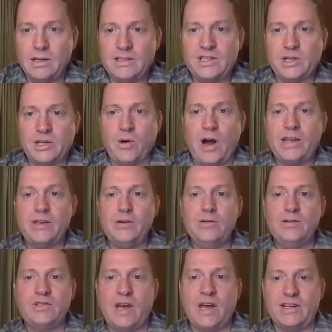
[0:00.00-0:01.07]
And so I
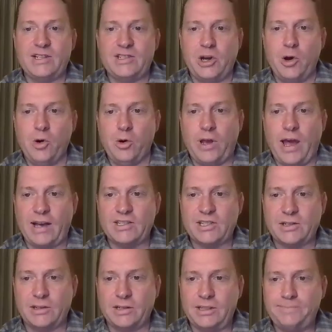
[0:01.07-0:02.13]
used that joke
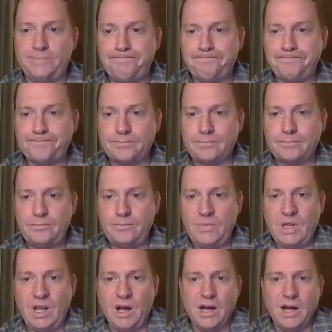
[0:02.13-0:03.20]
actually
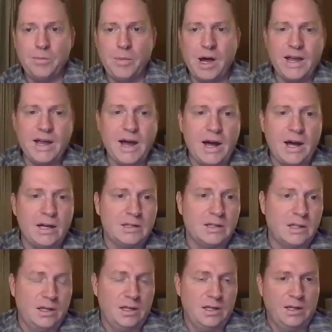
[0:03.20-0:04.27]
on my
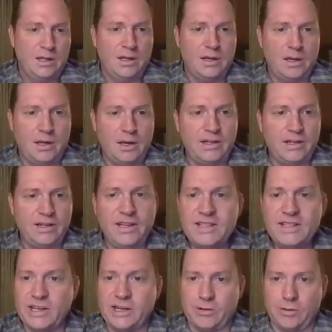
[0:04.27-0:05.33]
on the
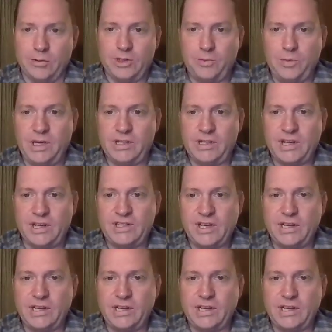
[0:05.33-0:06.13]
Disney cruise speech. I